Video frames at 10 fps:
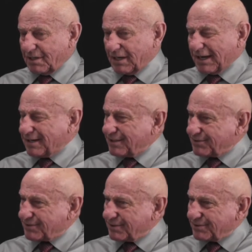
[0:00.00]
And
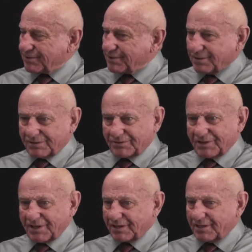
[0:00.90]
it's
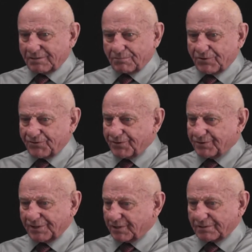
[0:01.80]
like that
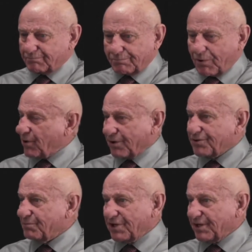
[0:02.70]
part of
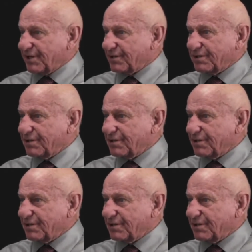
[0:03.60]
the mind